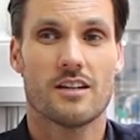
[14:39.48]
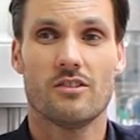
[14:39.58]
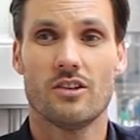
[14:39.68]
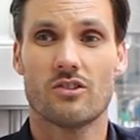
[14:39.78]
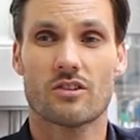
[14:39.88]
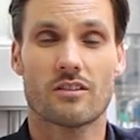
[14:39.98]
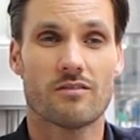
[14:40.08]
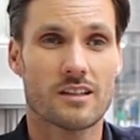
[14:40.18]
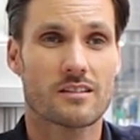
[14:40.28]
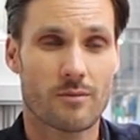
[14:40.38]
And you need to
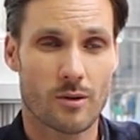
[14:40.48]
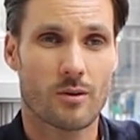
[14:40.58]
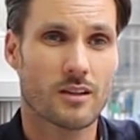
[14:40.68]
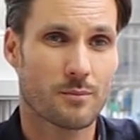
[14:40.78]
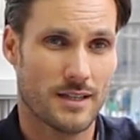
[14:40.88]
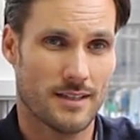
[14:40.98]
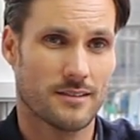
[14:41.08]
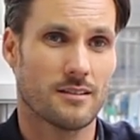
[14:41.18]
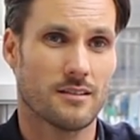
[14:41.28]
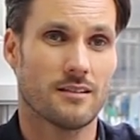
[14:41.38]
convince everyone that
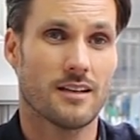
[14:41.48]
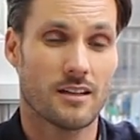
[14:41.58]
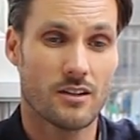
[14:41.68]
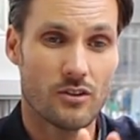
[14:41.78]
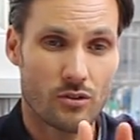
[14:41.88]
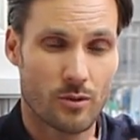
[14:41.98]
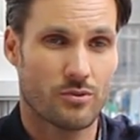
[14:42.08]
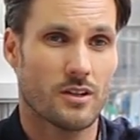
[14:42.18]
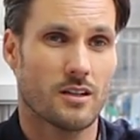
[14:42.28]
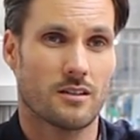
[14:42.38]
passes that your
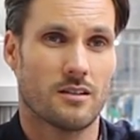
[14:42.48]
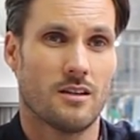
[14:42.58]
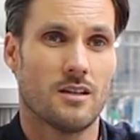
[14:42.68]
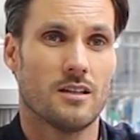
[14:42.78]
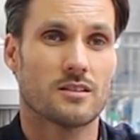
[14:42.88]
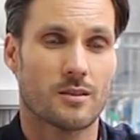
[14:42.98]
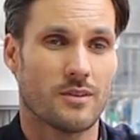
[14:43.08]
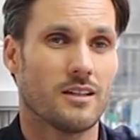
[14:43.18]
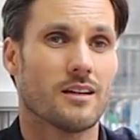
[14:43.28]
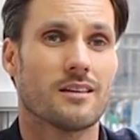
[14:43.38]
product is
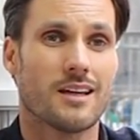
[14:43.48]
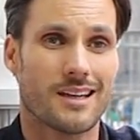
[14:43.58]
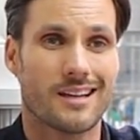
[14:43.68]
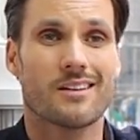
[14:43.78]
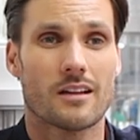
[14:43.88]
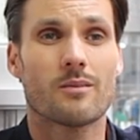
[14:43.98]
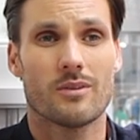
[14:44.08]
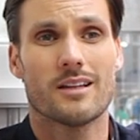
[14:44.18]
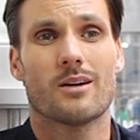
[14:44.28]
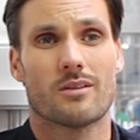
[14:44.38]
something that they cannot live
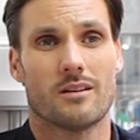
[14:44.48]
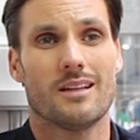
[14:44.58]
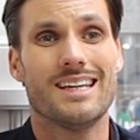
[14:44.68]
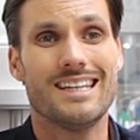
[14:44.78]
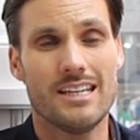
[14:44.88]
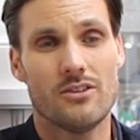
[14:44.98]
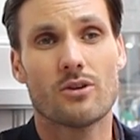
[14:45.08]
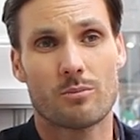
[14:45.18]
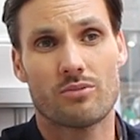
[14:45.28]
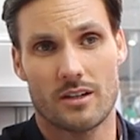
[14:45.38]
without. They need
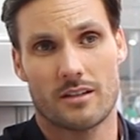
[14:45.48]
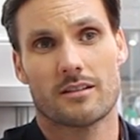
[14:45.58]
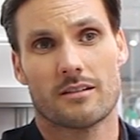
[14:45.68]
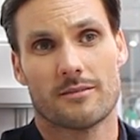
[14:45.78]
your product.